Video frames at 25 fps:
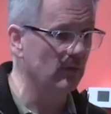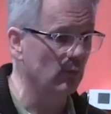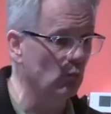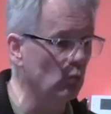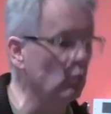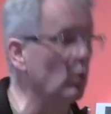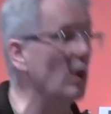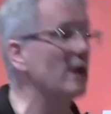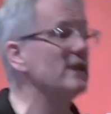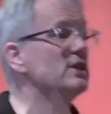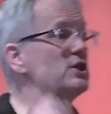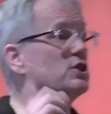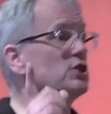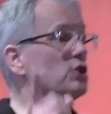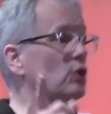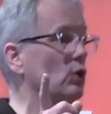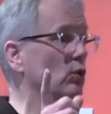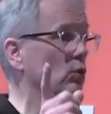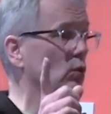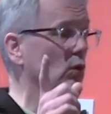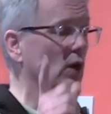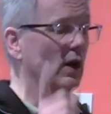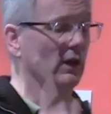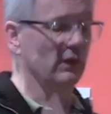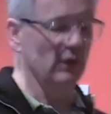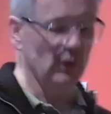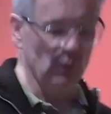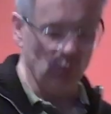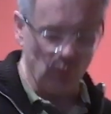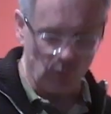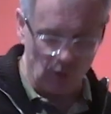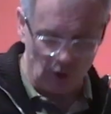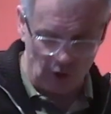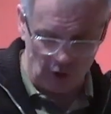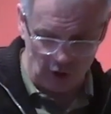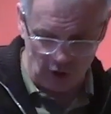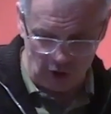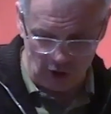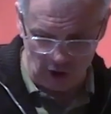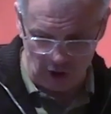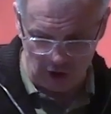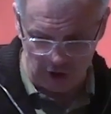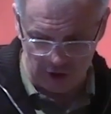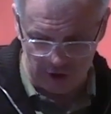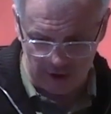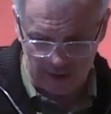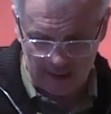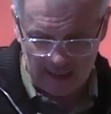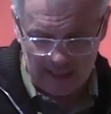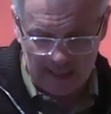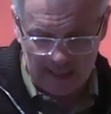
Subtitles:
window on the world.